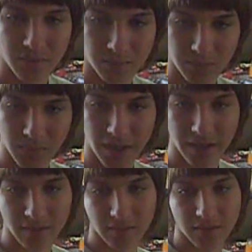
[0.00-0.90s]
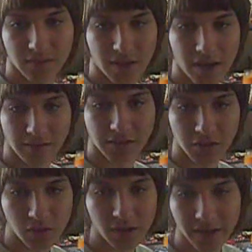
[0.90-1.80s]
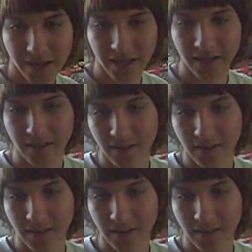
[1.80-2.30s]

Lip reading: like out the door, and